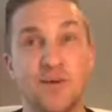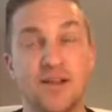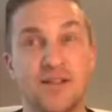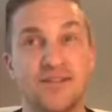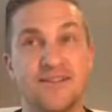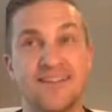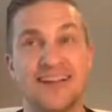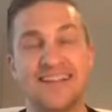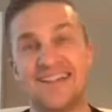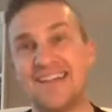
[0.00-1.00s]
Well,
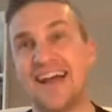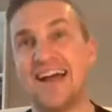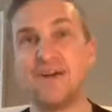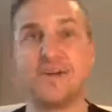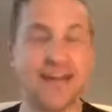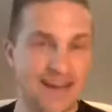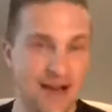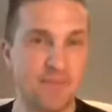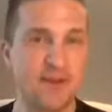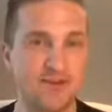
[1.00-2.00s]
that entire
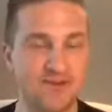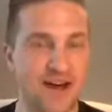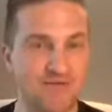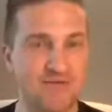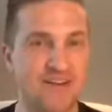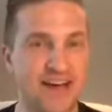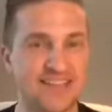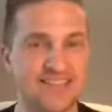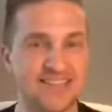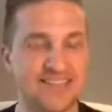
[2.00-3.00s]
dynamic of having
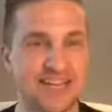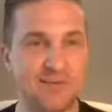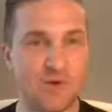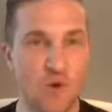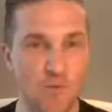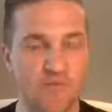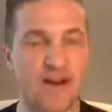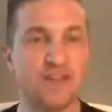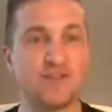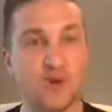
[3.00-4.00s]
fans in the stadium, home
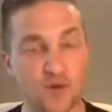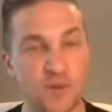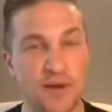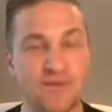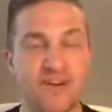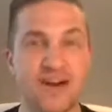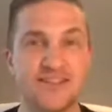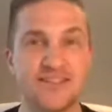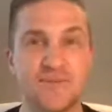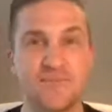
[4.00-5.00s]
fans or away
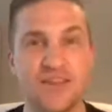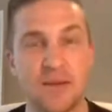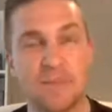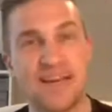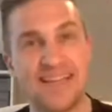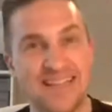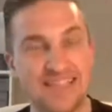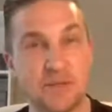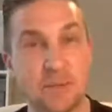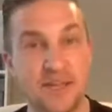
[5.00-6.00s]
fans, completely
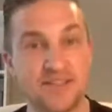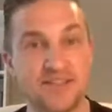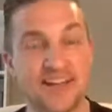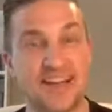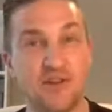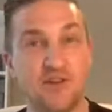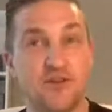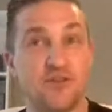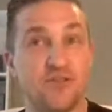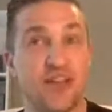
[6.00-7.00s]
dissipates, and
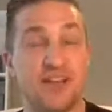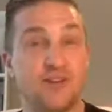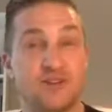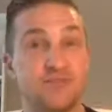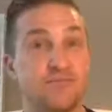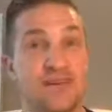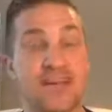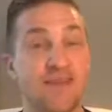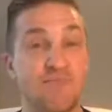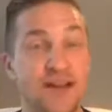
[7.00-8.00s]
you're then just
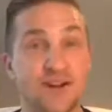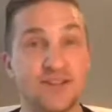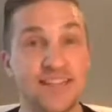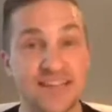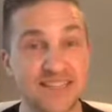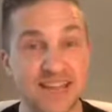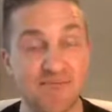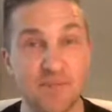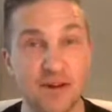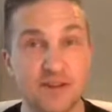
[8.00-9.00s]
11 players against
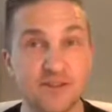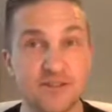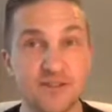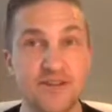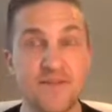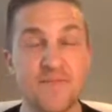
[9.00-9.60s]
11 players